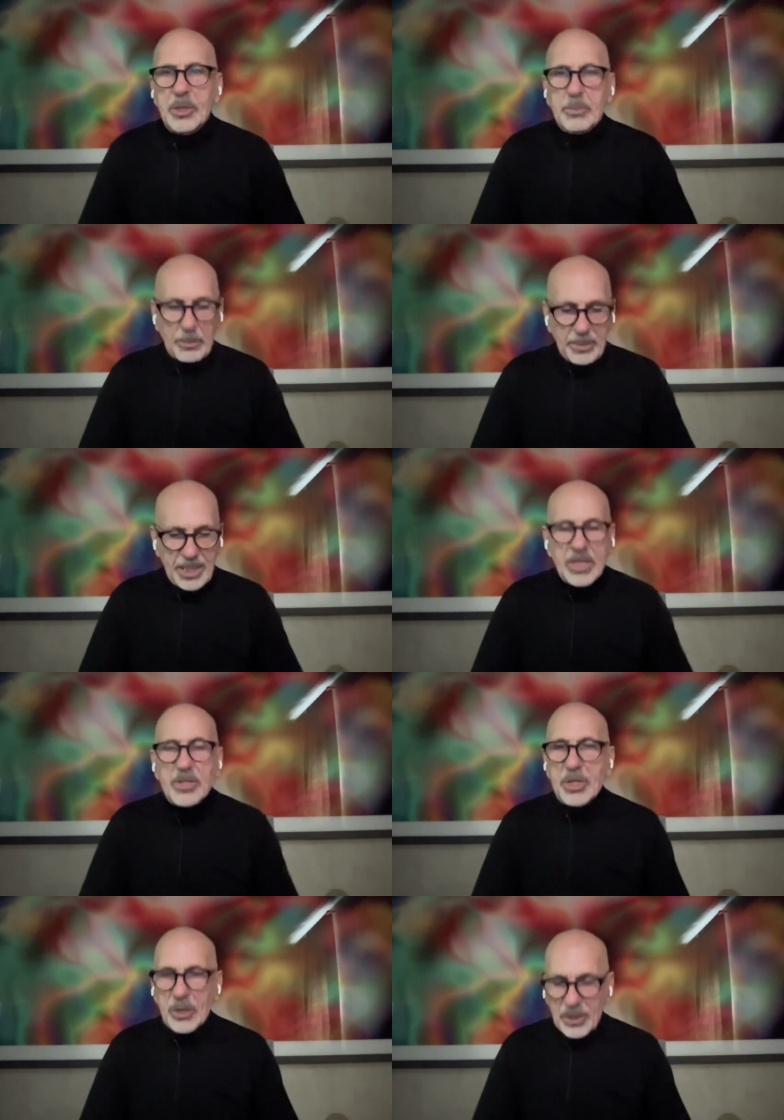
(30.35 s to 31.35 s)
It's probably
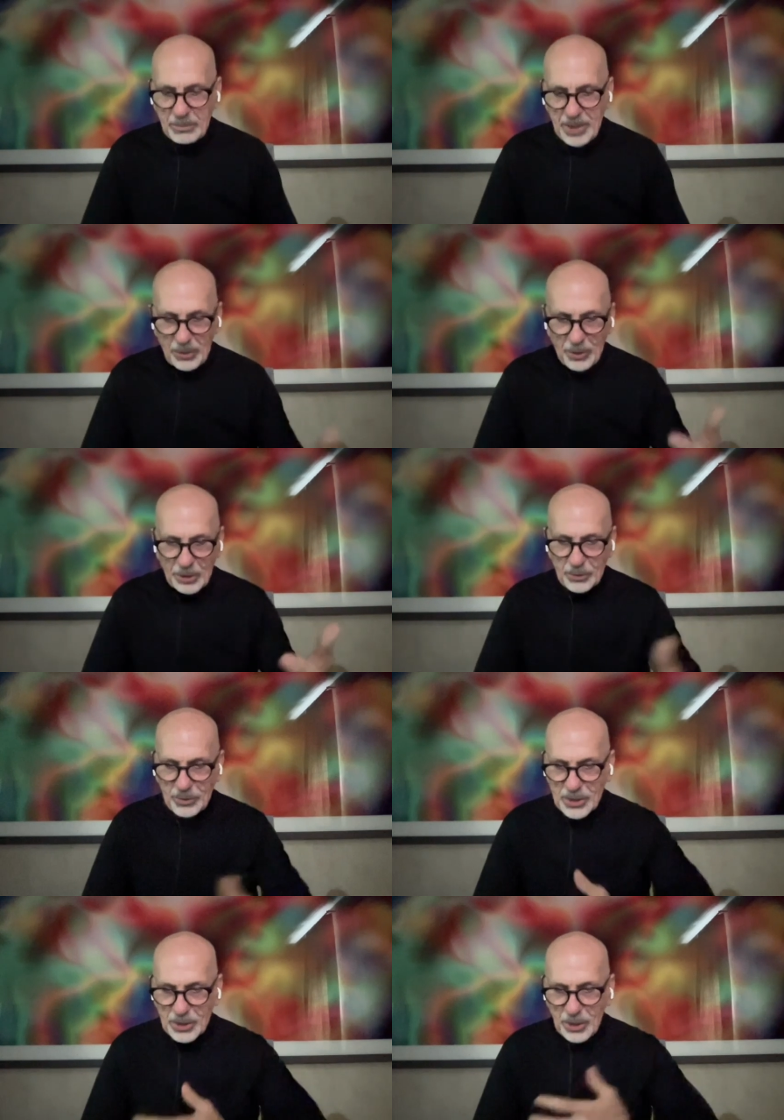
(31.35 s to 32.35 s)
easier than me going through
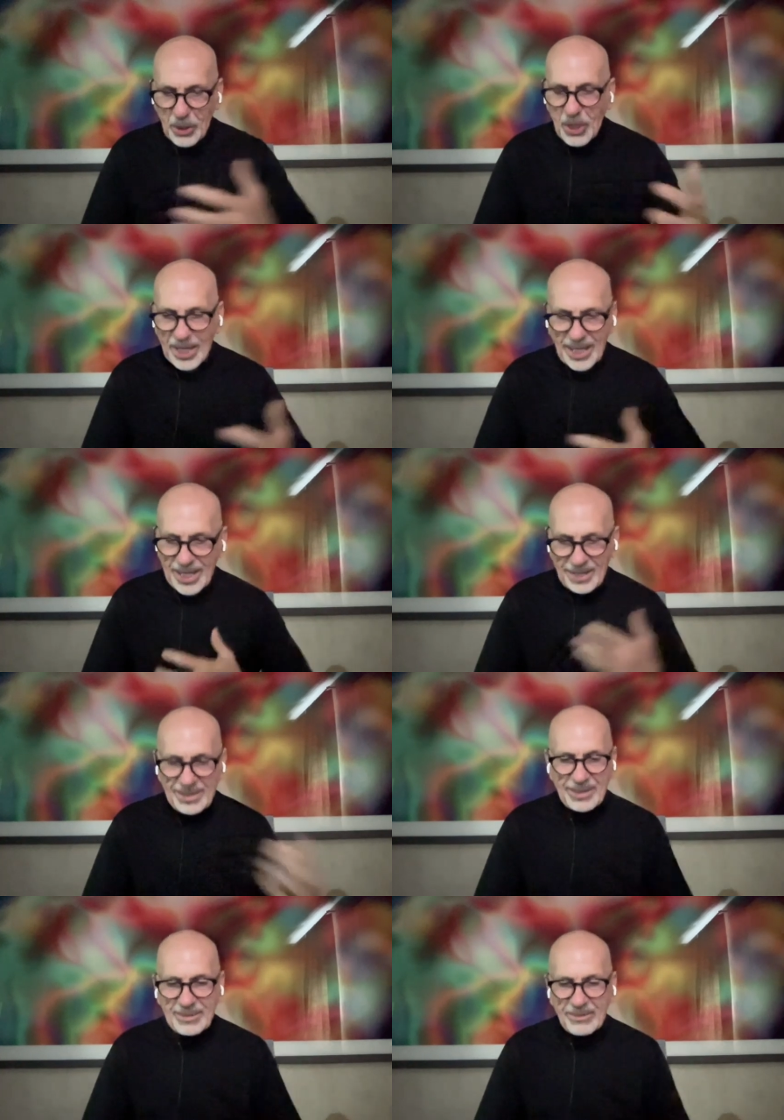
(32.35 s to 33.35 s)
this long and
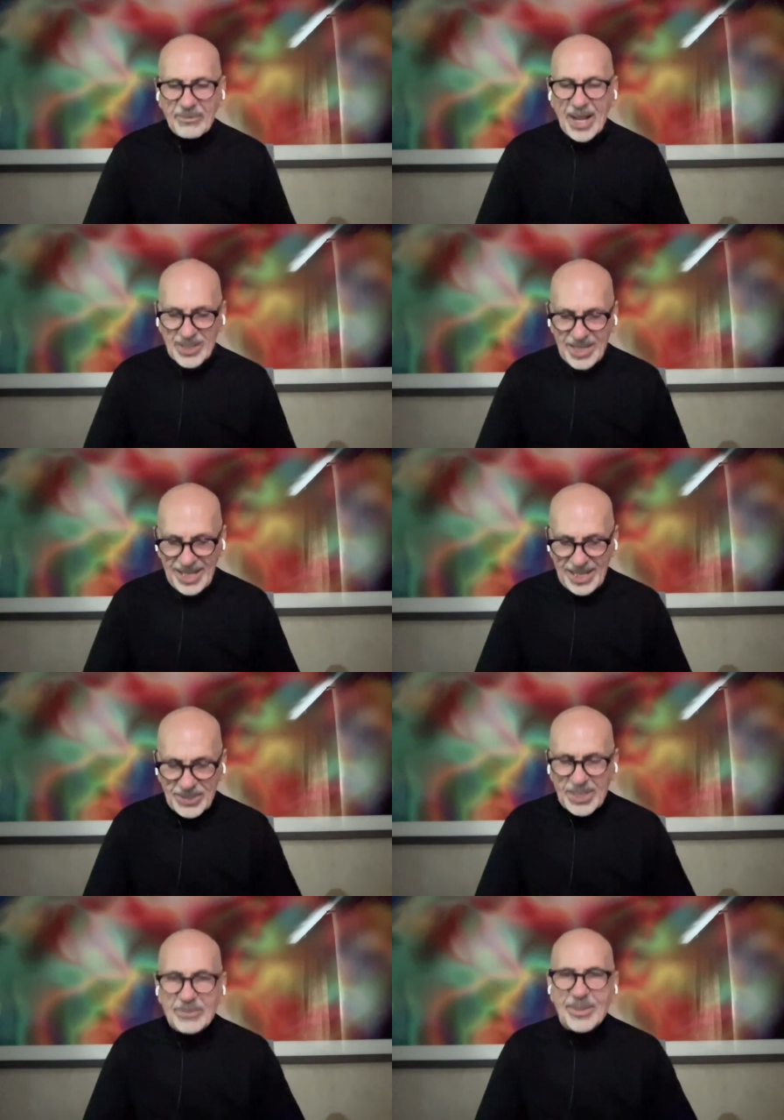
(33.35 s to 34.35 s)
fascinating
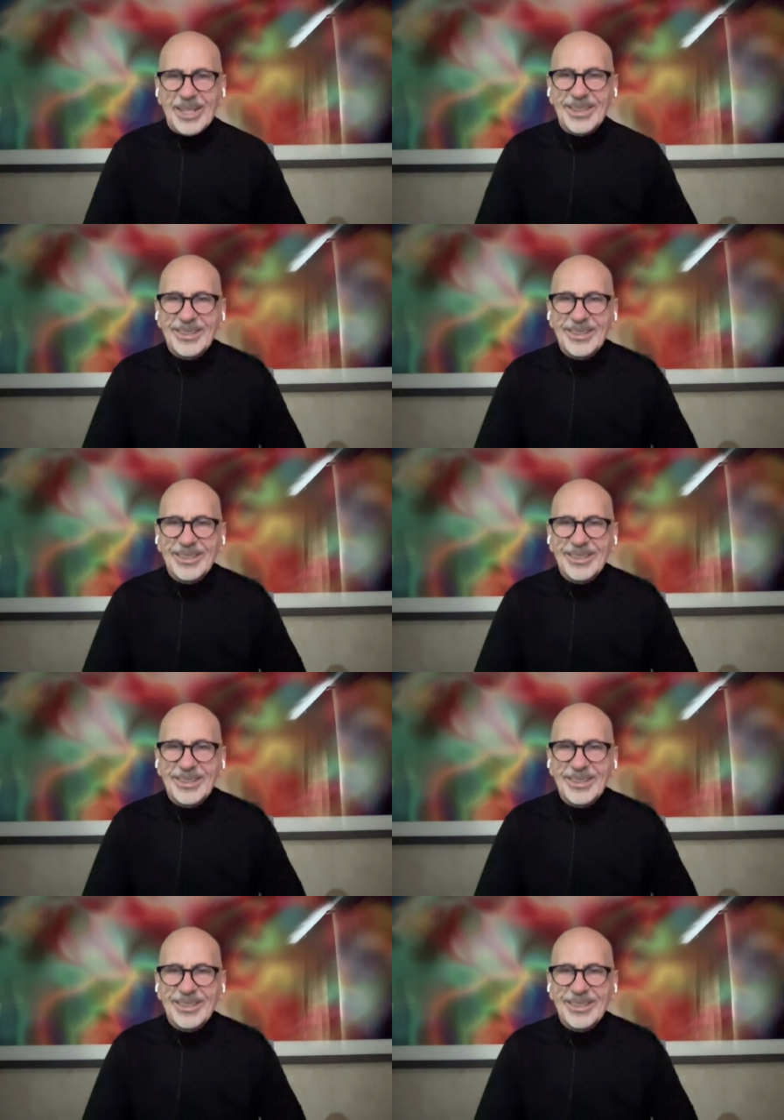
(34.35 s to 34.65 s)
CV.